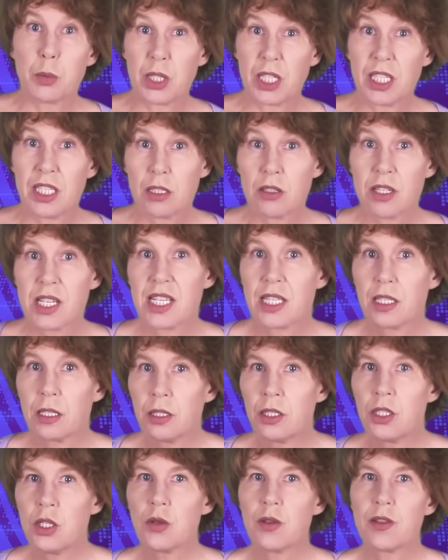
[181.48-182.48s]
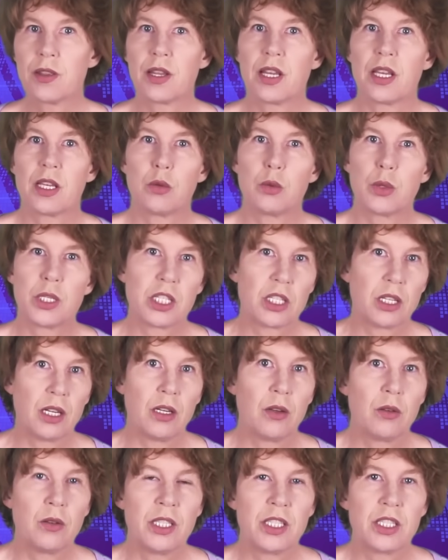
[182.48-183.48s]
But here is a new thing which I
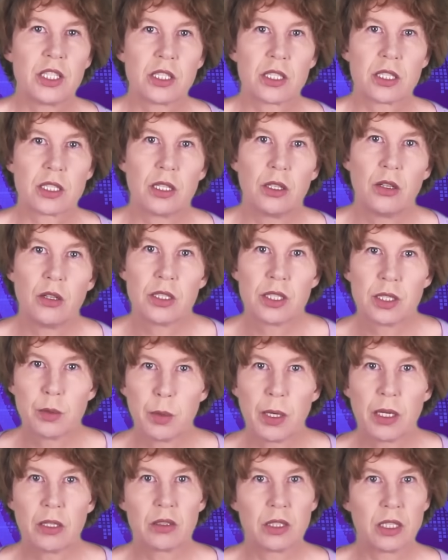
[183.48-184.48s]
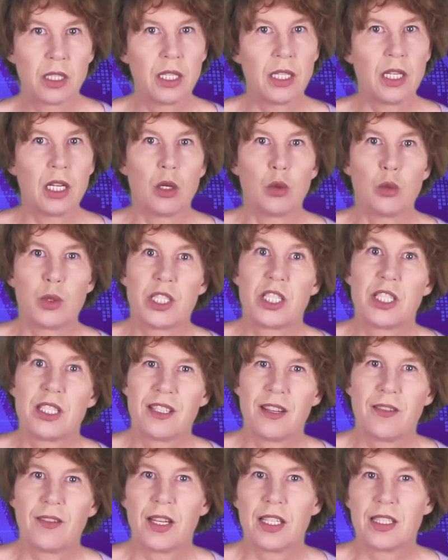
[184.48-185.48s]
only just learned about, which is
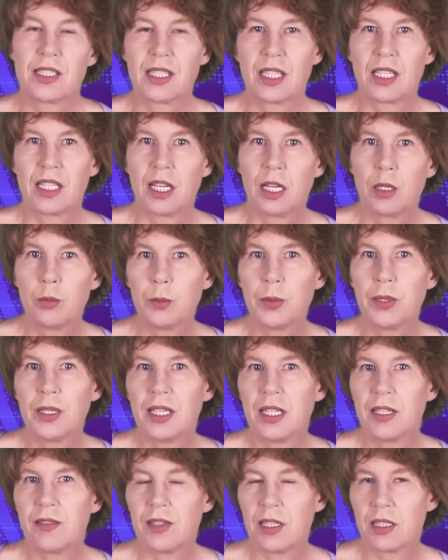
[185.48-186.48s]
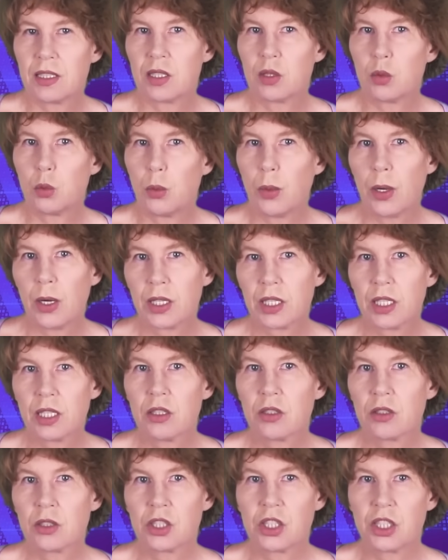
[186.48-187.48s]
that there's a company that's working
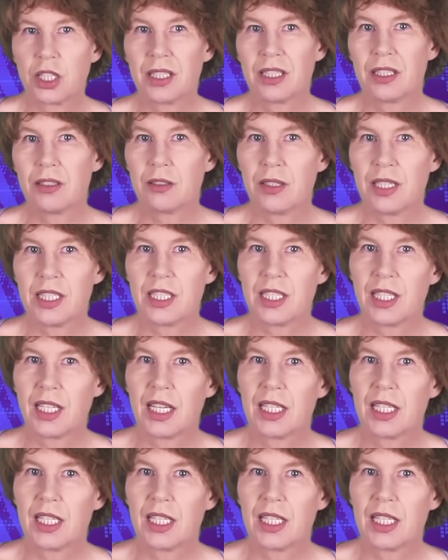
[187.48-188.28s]
on generating